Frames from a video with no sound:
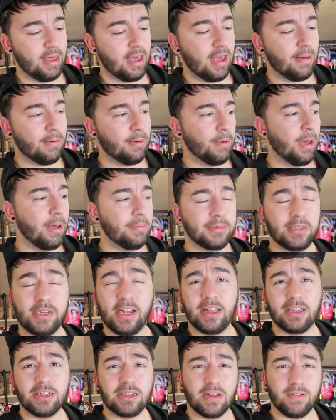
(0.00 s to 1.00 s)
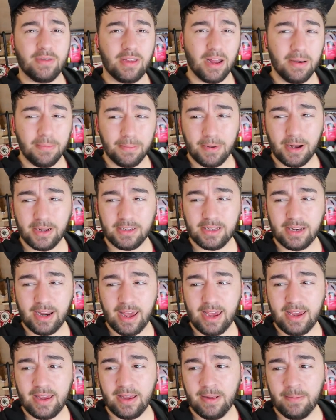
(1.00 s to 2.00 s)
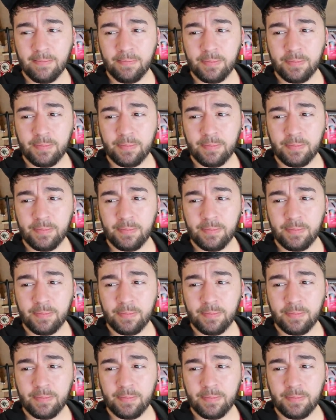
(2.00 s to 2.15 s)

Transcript: Um, I'm hoping to get this done by today